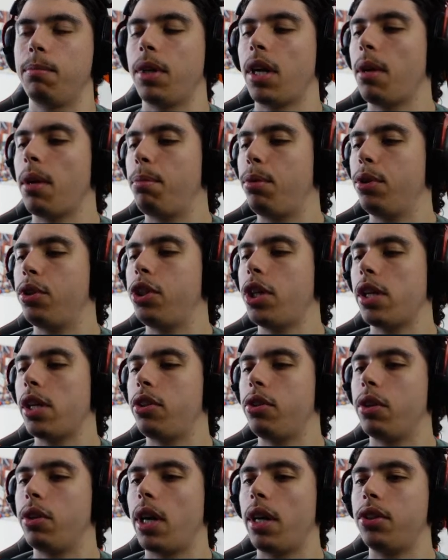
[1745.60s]
But I
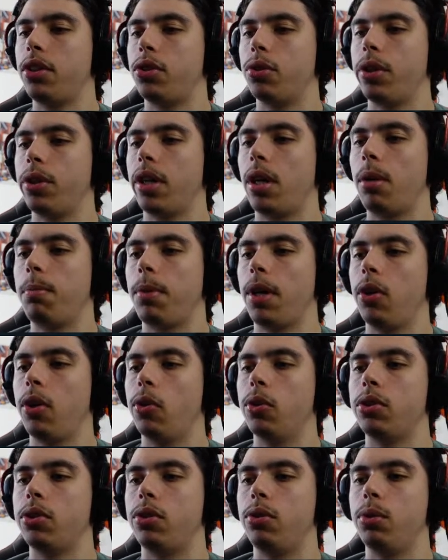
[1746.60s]
appreciate you guys showing up. I
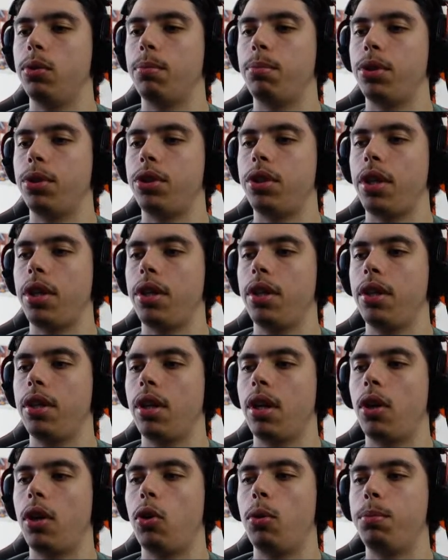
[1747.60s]
always do appreciate it,
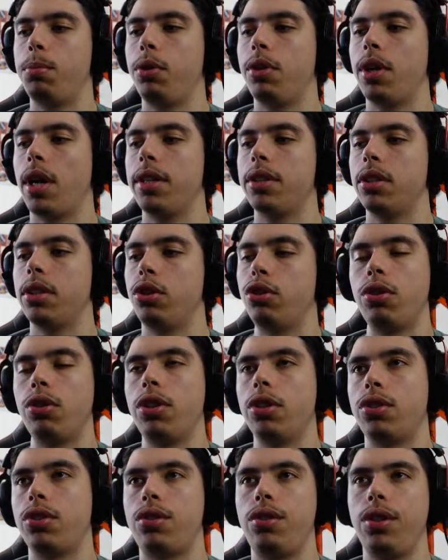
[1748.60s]
and I hope you guys enjoy the